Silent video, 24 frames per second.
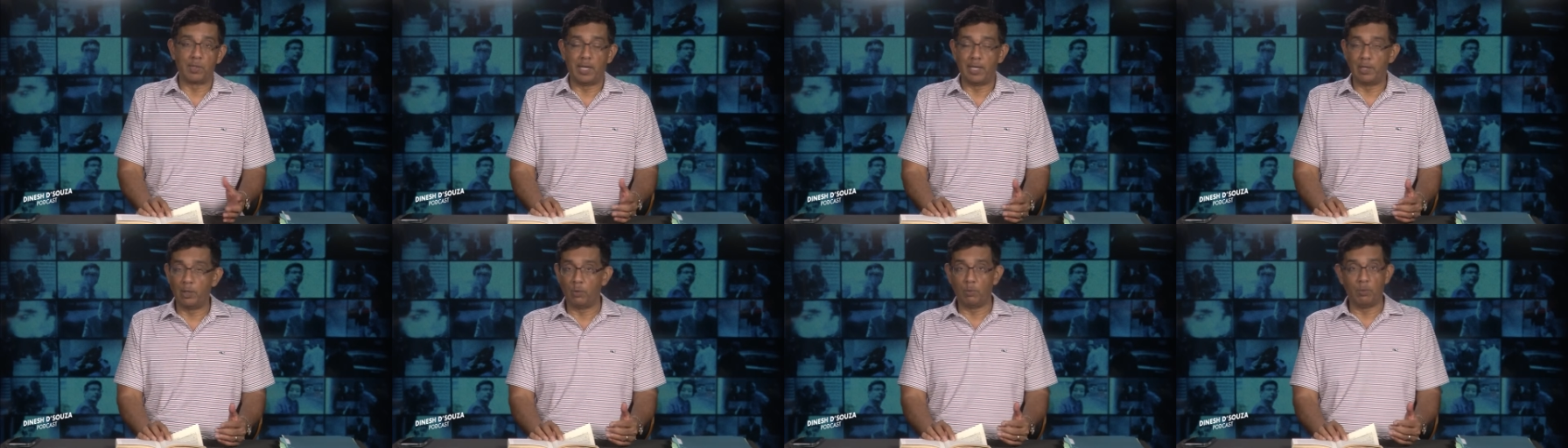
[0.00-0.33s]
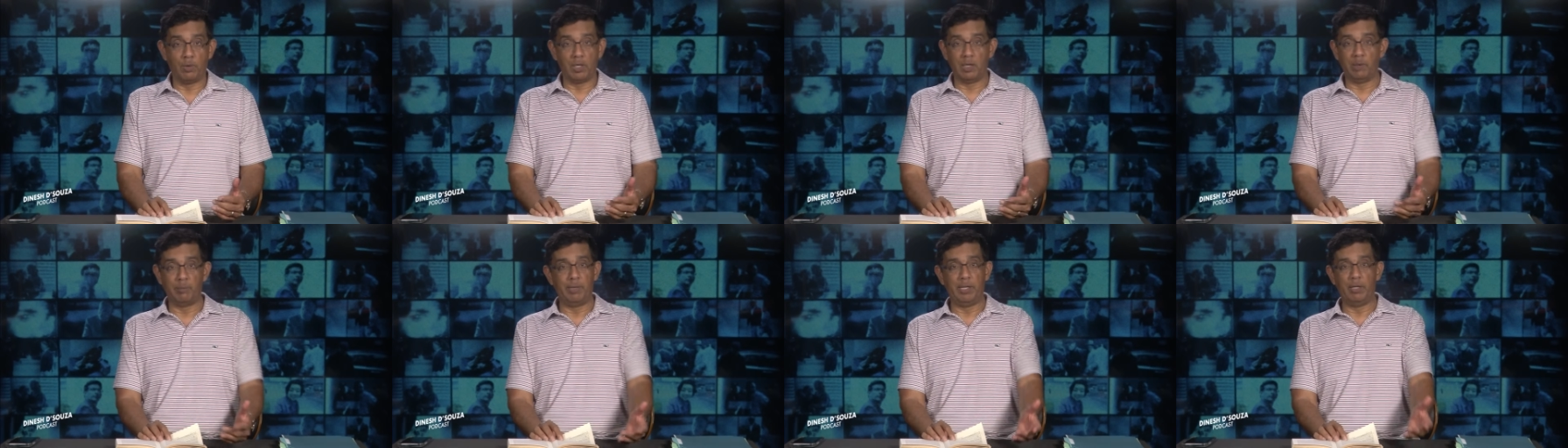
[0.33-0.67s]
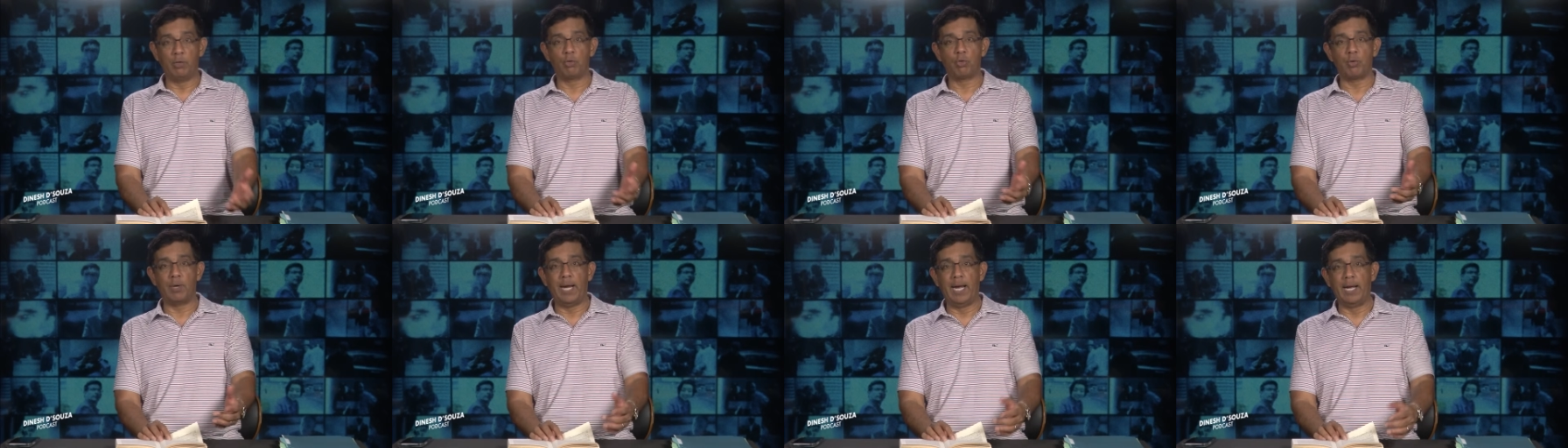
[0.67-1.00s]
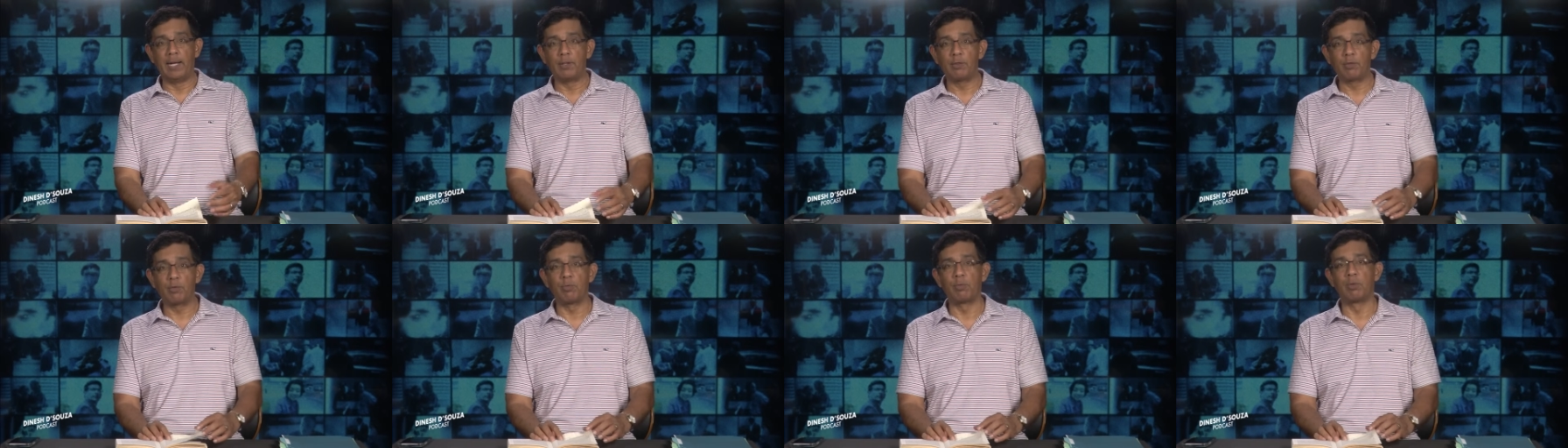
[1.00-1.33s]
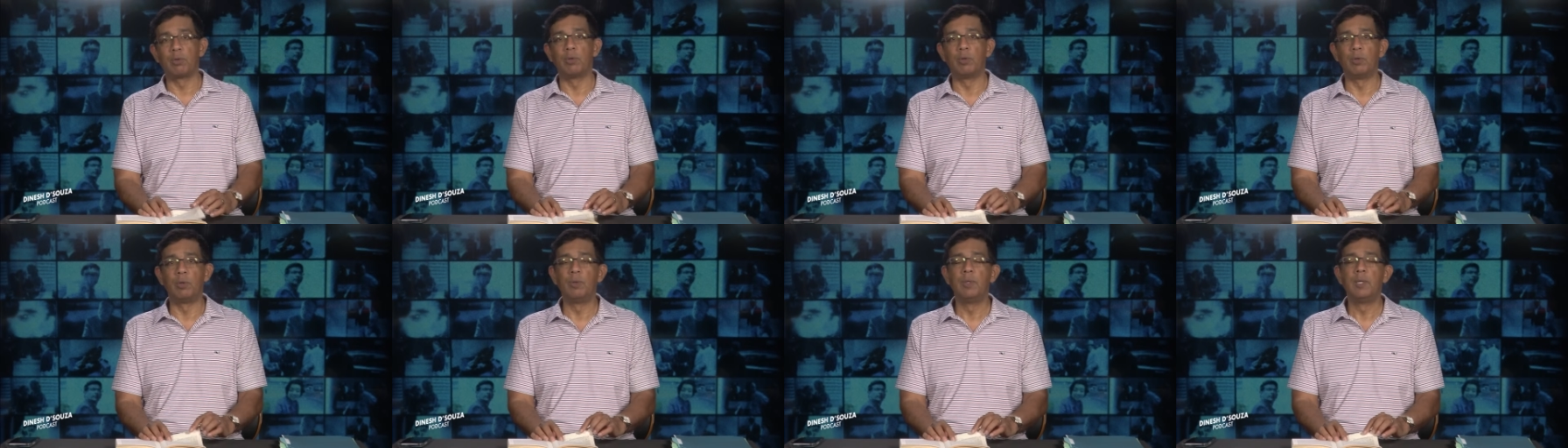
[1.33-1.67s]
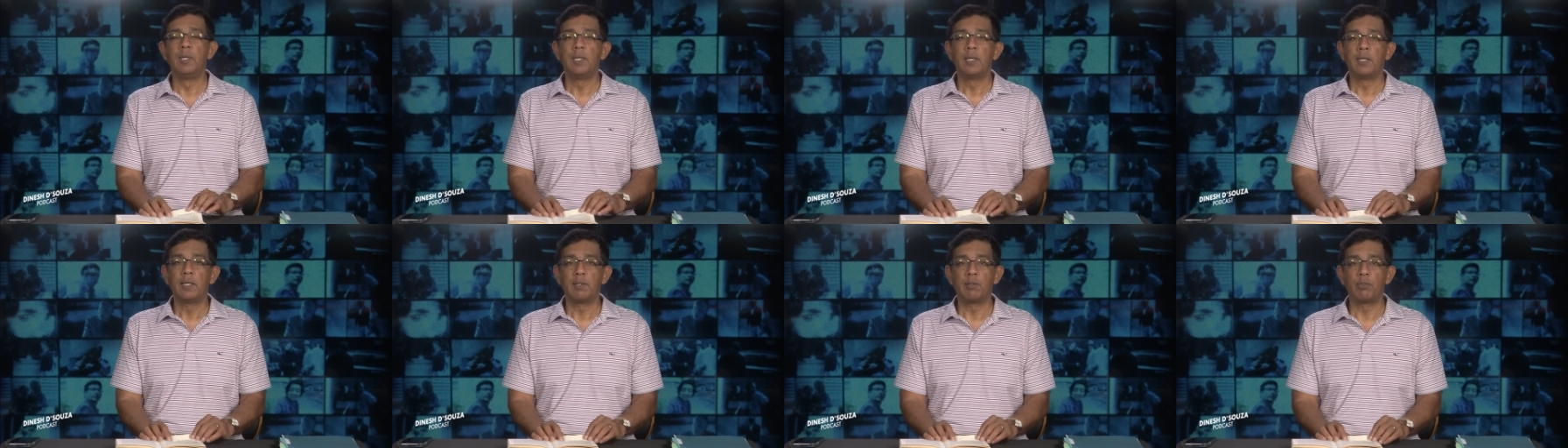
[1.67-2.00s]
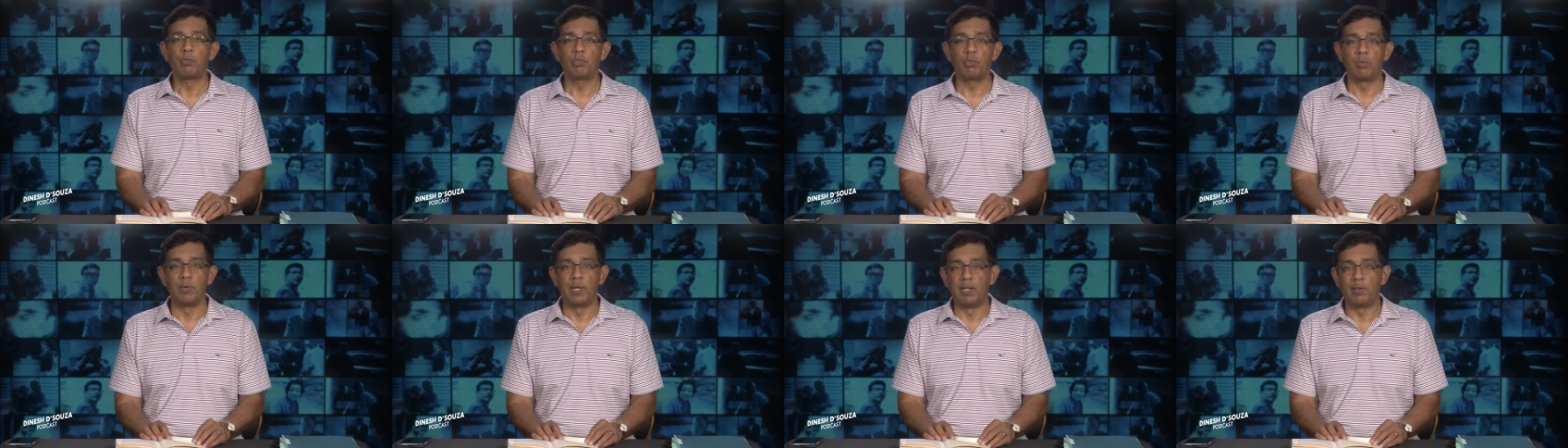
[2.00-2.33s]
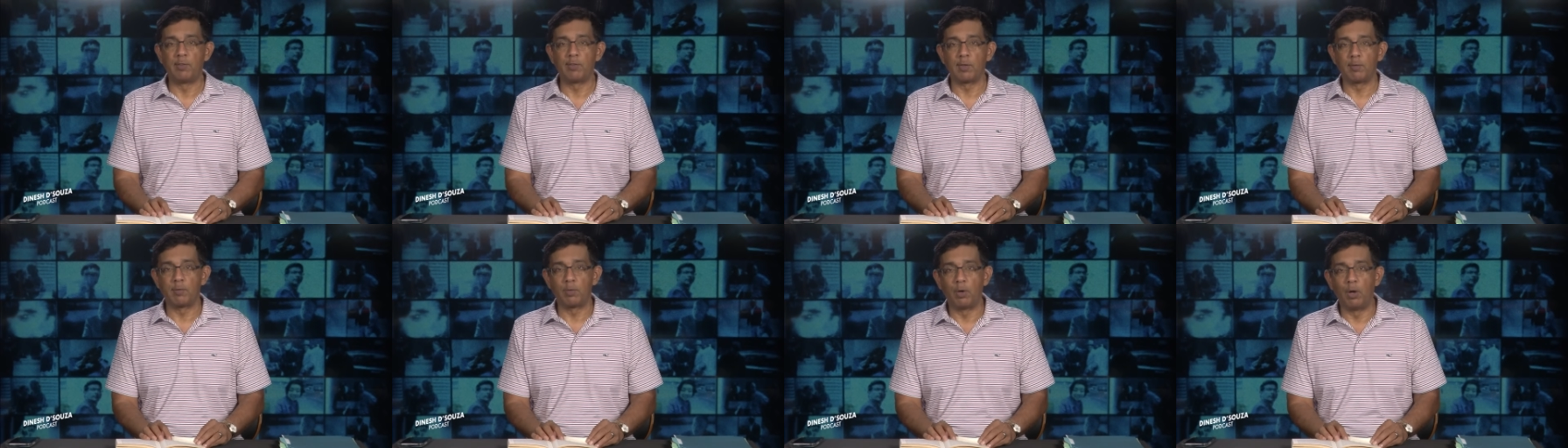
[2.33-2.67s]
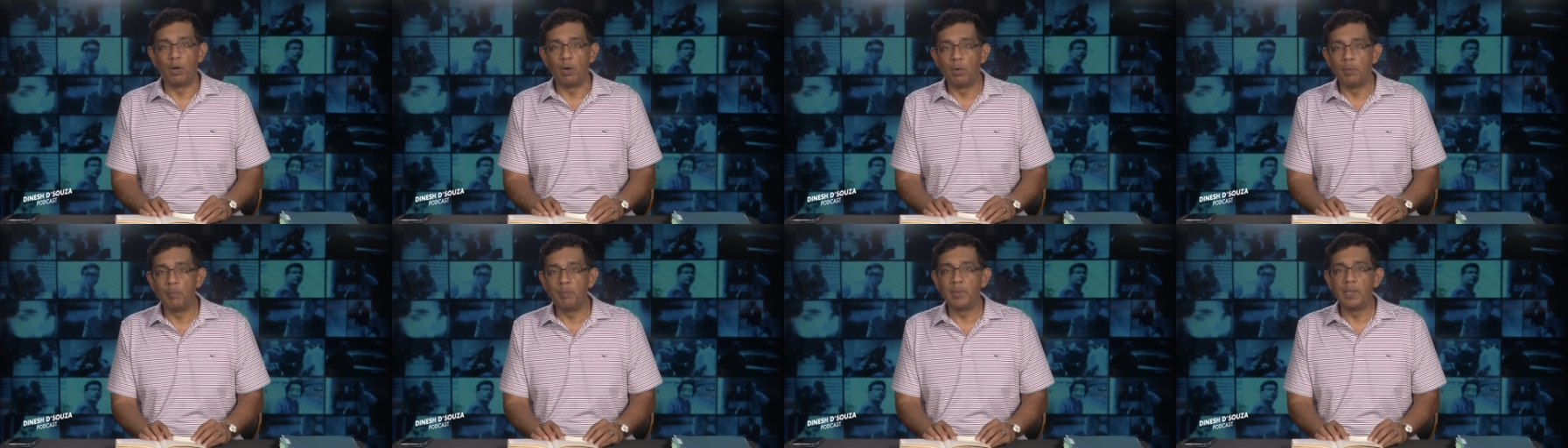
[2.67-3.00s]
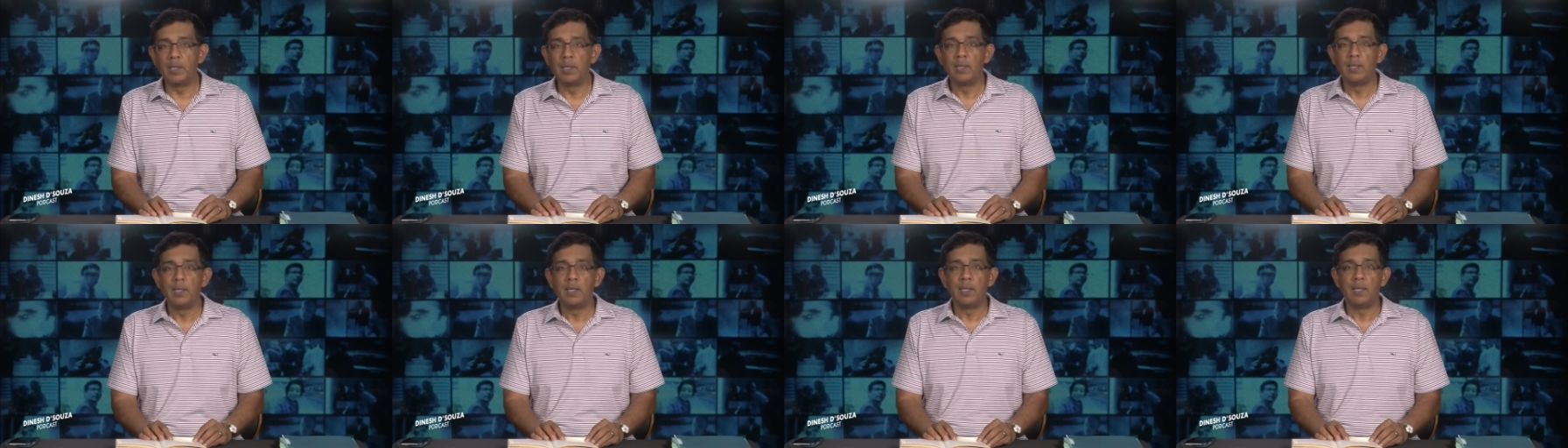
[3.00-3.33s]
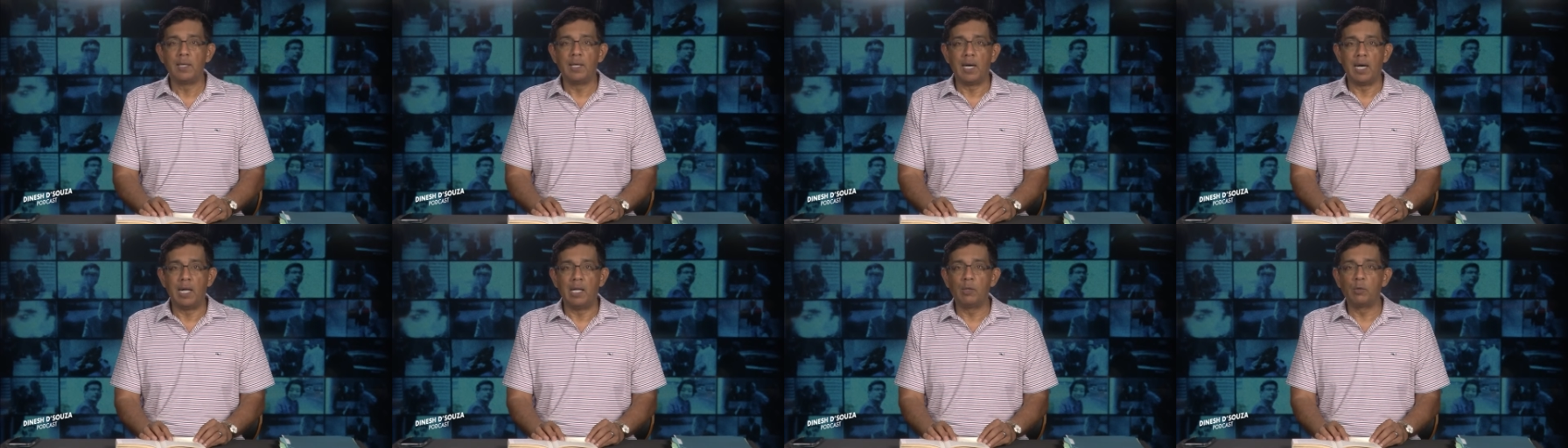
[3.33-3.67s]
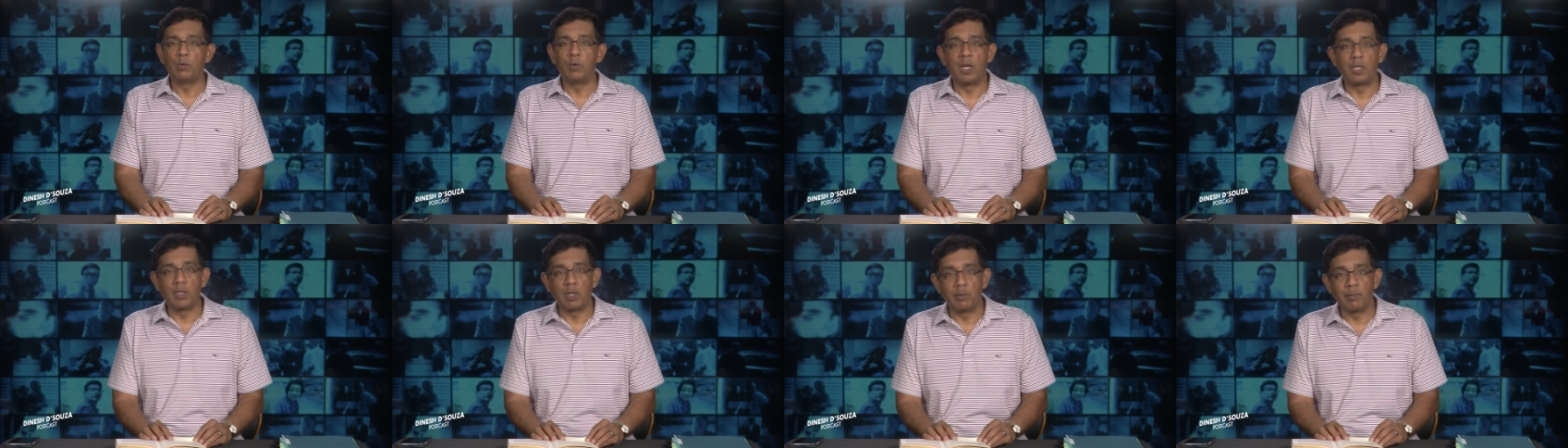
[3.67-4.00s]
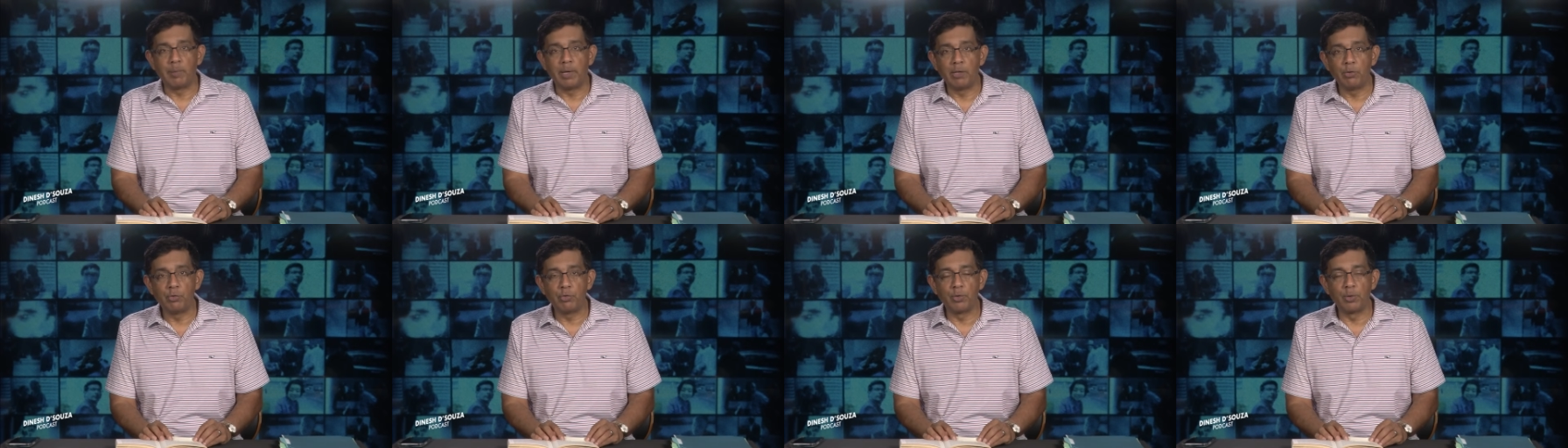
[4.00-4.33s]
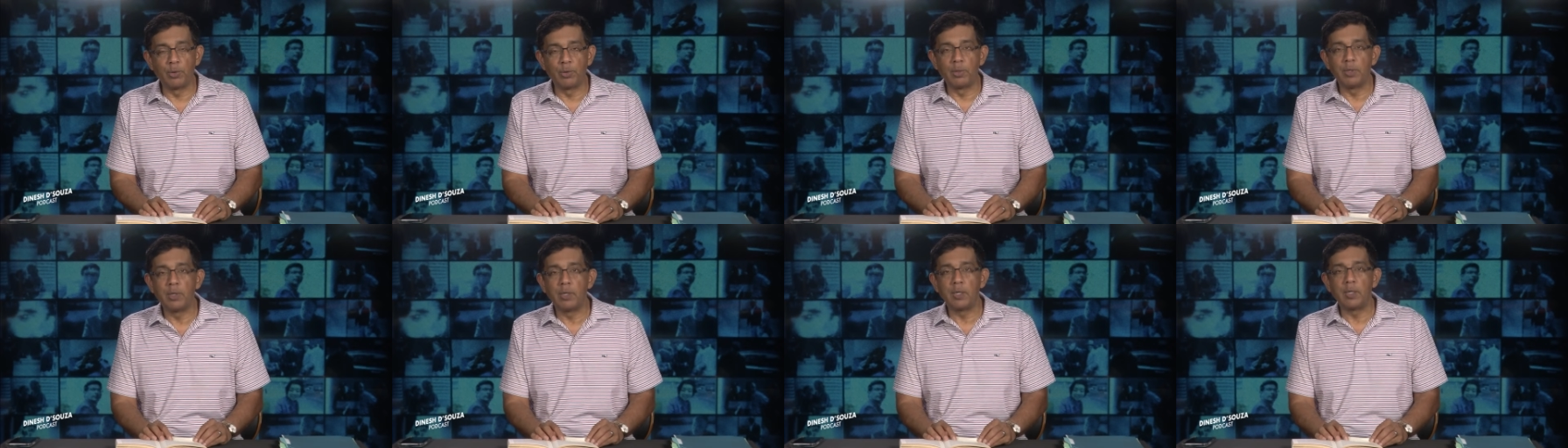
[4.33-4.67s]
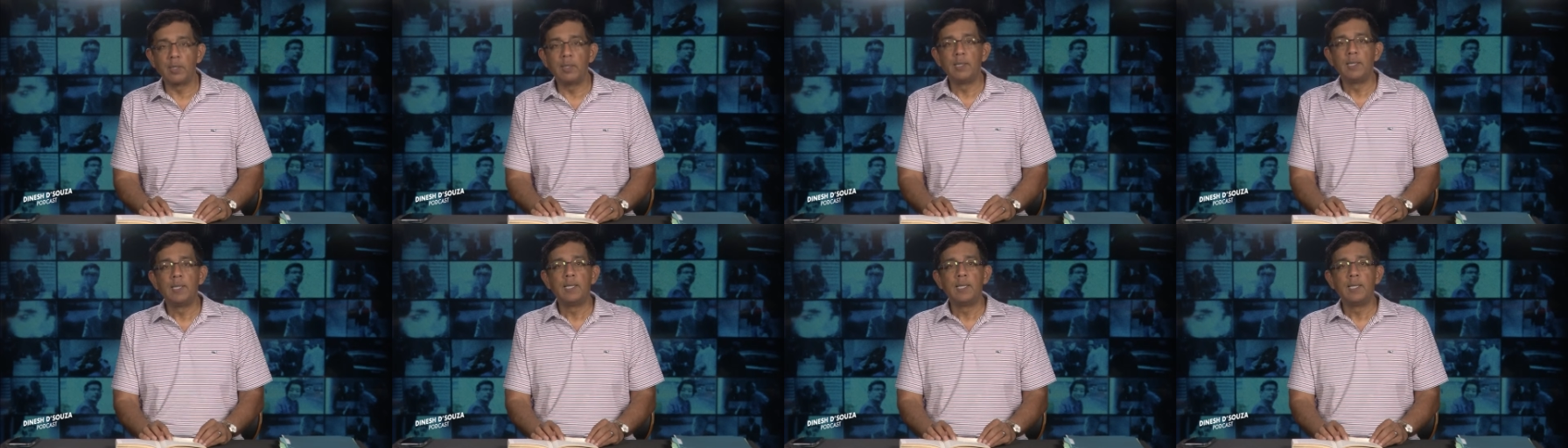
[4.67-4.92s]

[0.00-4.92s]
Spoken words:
I don't want to be dragged through the streets of Rome. I'll run on my sword.